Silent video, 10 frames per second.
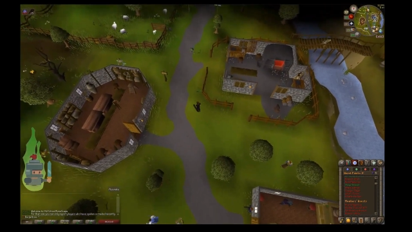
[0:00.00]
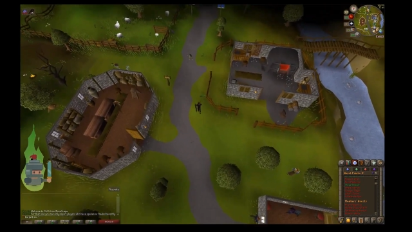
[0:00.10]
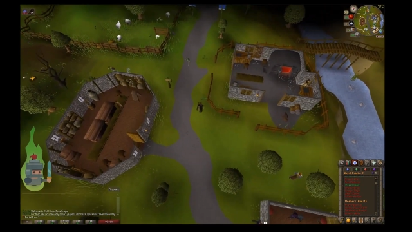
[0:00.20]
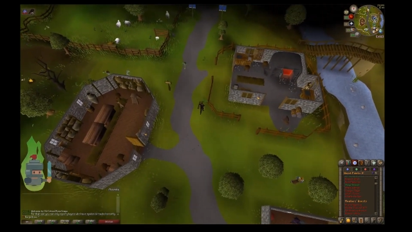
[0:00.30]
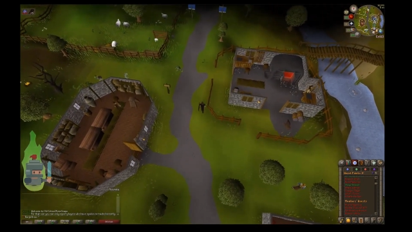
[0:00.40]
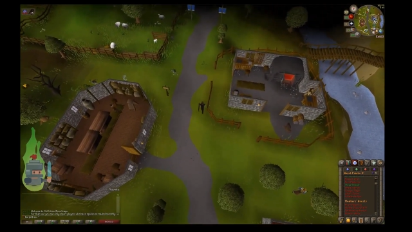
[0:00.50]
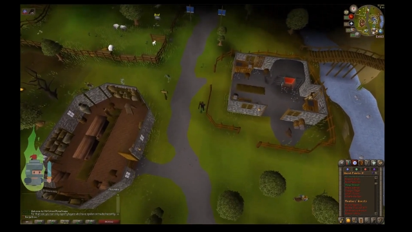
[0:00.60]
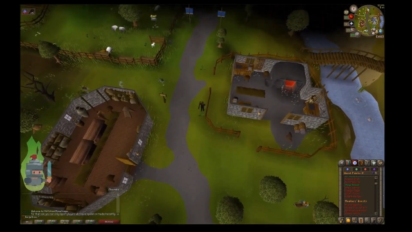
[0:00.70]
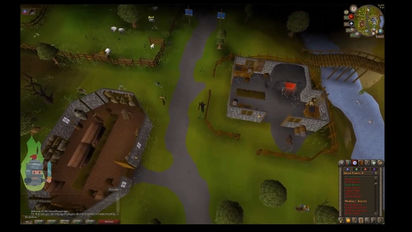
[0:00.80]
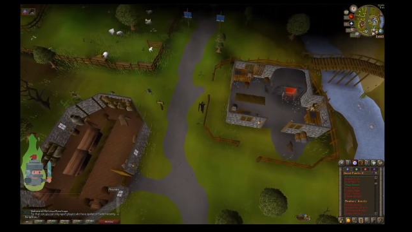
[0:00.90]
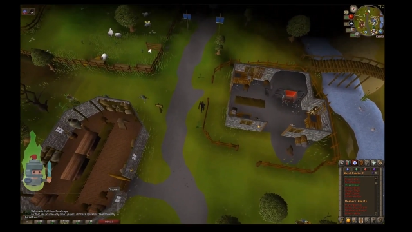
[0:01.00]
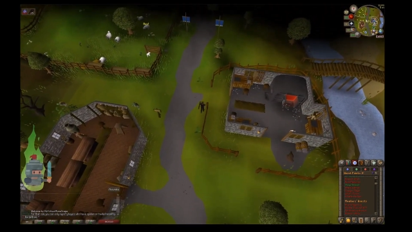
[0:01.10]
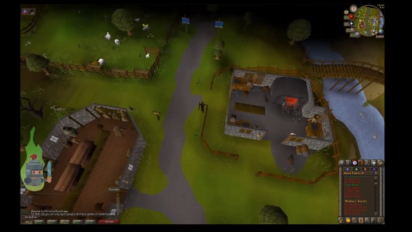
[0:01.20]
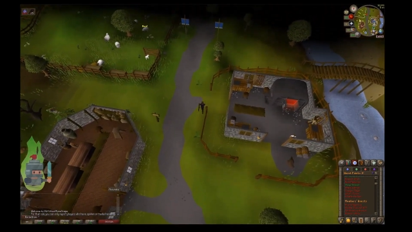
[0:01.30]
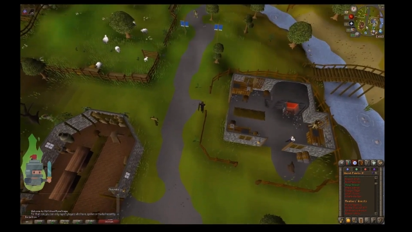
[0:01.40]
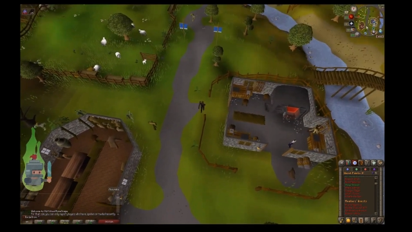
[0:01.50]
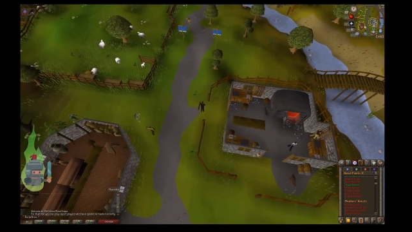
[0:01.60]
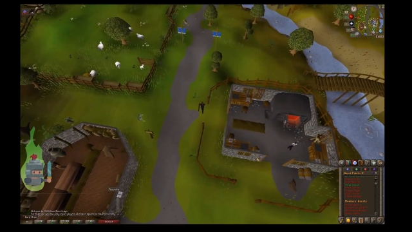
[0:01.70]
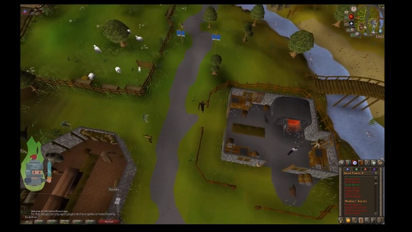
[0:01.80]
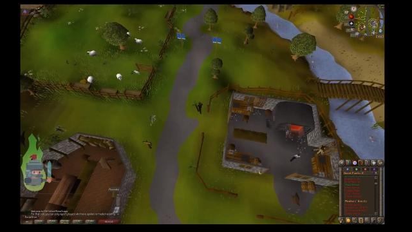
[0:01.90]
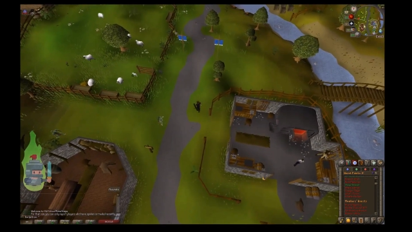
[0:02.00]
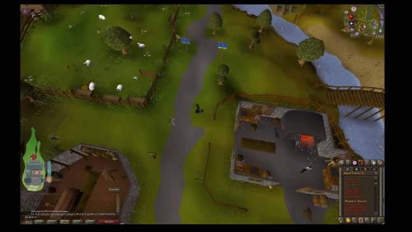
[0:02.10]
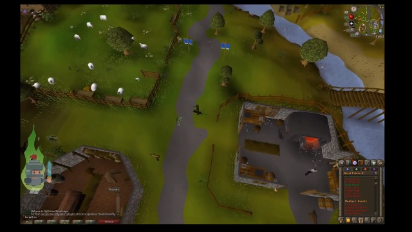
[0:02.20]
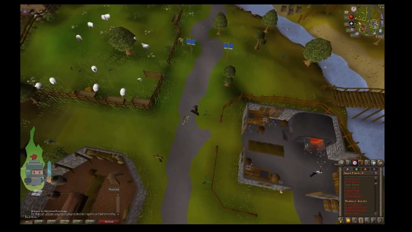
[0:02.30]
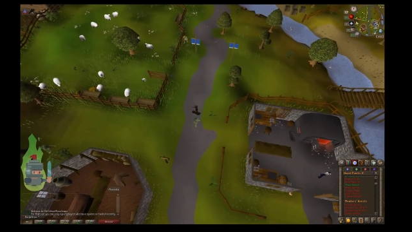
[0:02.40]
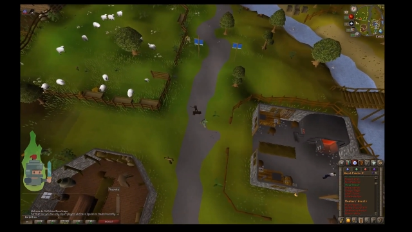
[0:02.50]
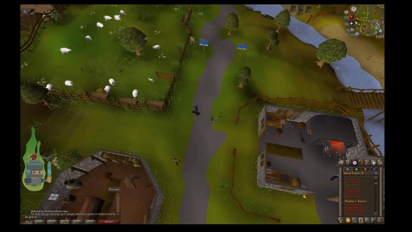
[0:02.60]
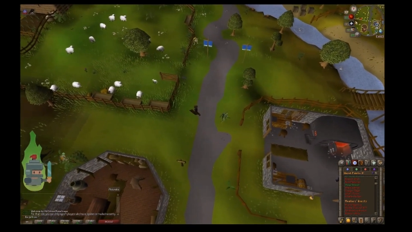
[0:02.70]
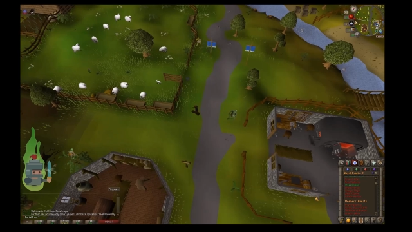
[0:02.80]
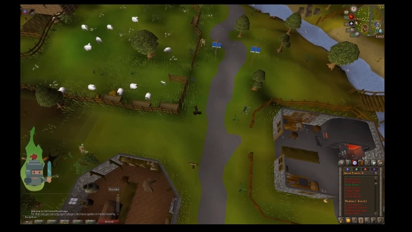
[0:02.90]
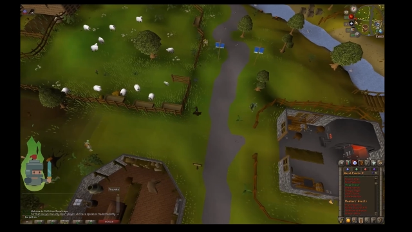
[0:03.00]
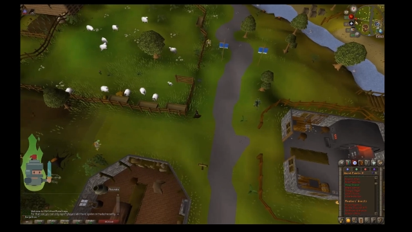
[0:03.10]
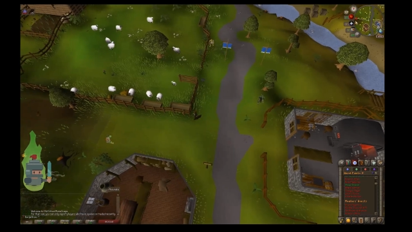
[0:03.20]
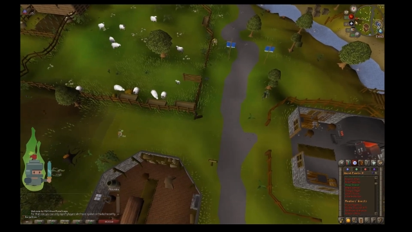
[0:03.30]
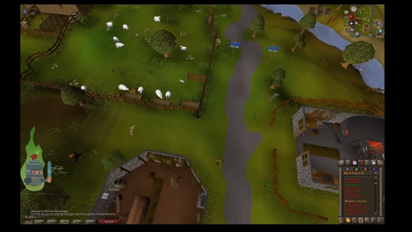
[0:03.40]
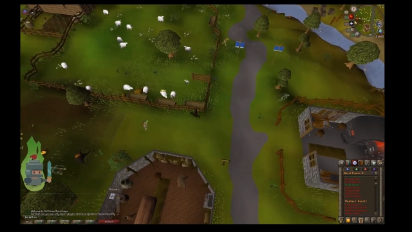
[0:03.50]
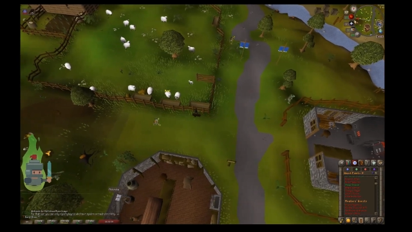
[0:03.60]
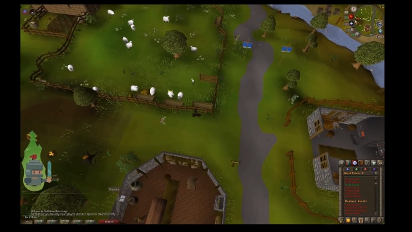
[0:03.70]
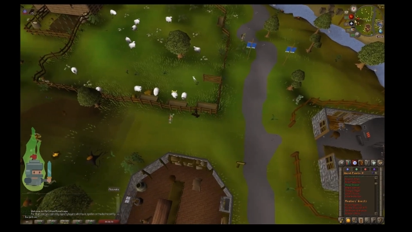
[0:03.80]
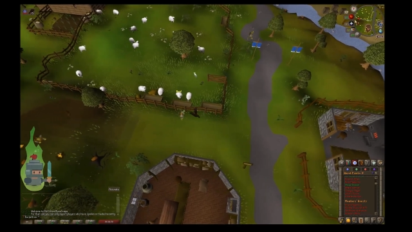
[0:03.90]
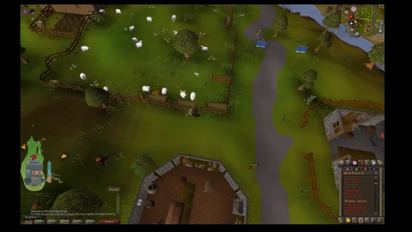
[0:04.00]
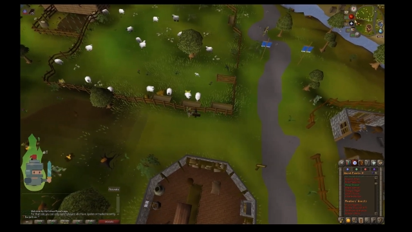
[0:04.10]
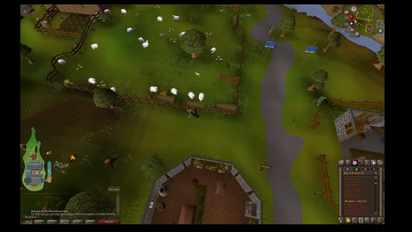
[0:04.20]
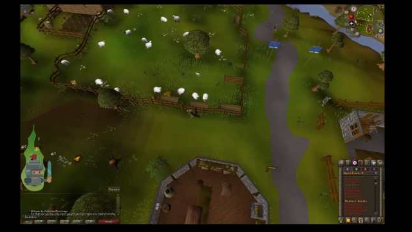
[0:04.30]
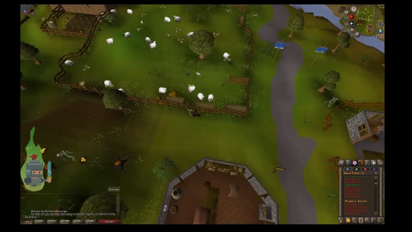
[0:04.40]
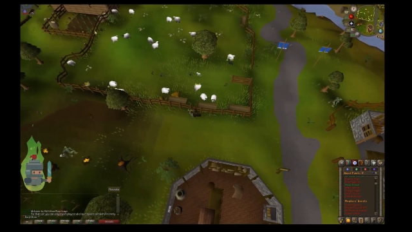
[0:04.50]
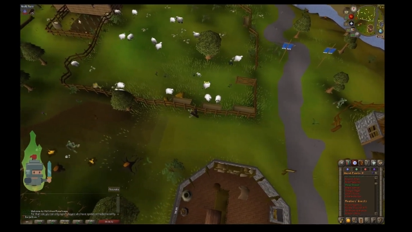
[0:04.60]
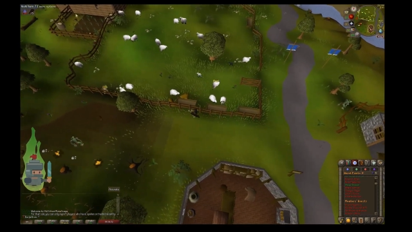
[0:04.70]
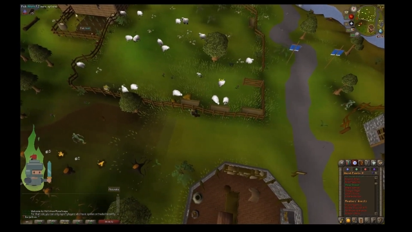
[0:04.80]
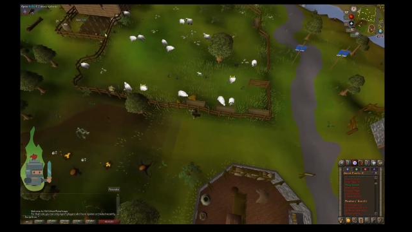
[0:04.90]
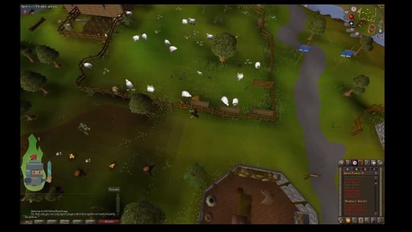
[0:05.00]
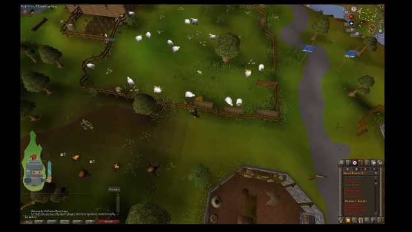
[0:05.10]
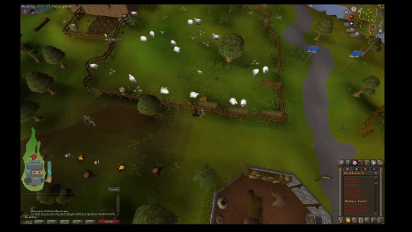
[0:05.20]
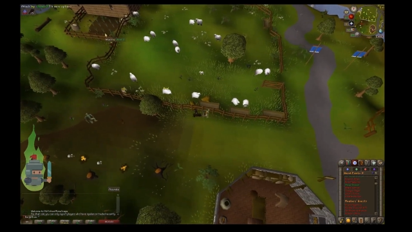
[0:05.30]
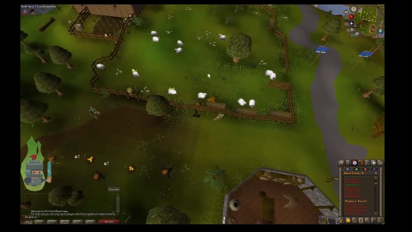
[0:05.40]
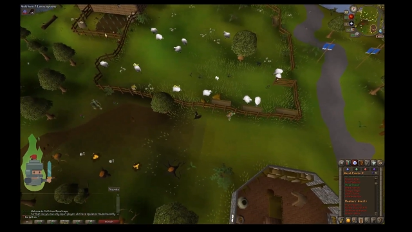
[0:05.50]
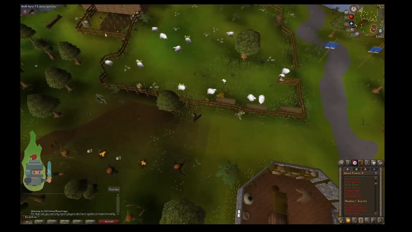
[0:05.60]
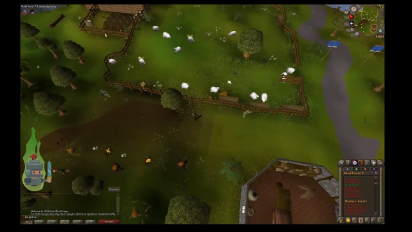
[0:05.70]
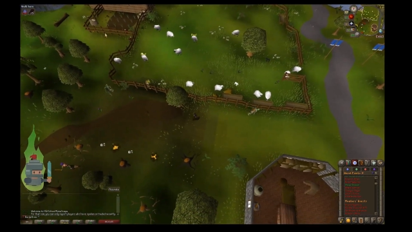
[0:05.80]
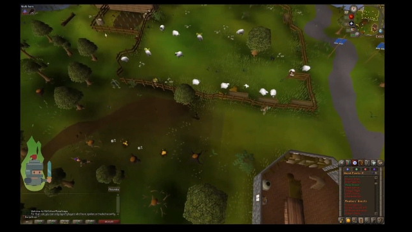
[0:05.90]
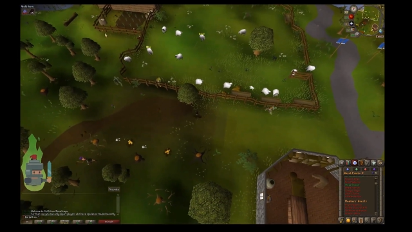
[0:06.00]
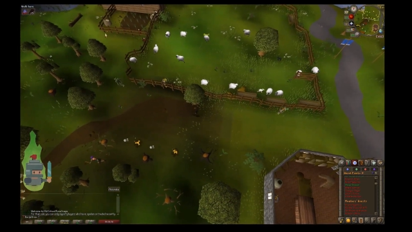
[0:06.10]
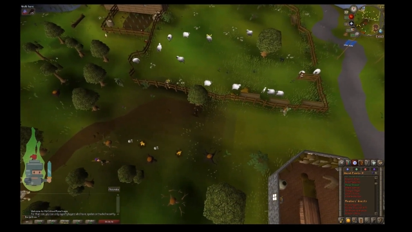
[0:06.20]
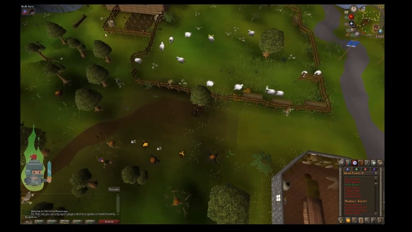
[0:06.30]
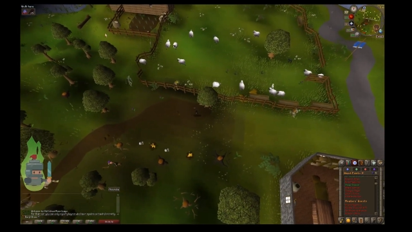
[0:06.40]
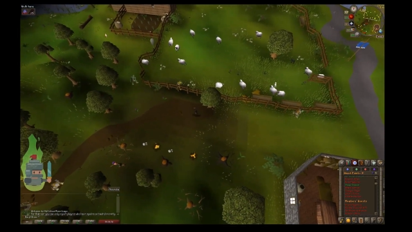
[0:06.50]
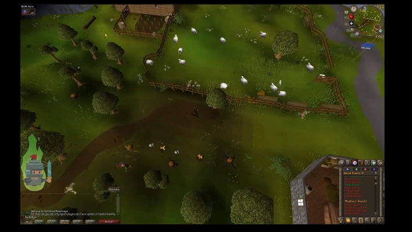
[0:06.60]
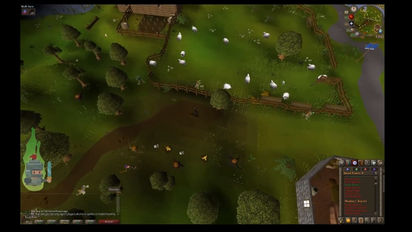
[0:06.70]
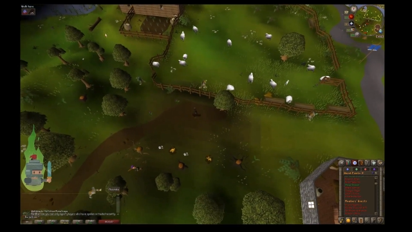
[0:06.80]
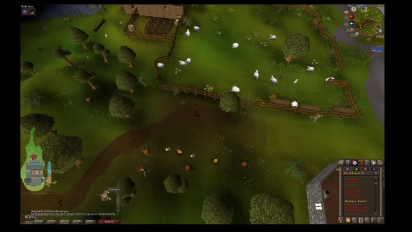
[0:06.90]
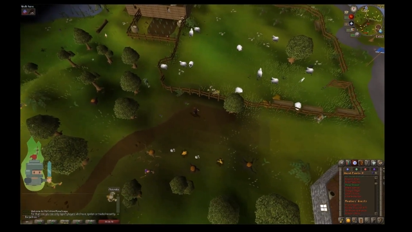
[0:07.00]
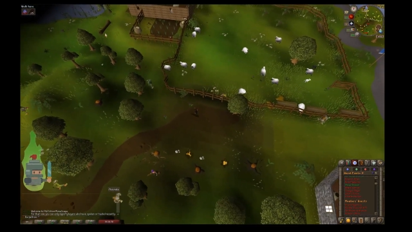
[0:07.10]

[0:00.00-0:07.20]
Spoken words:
Nobody's mouth can be seen.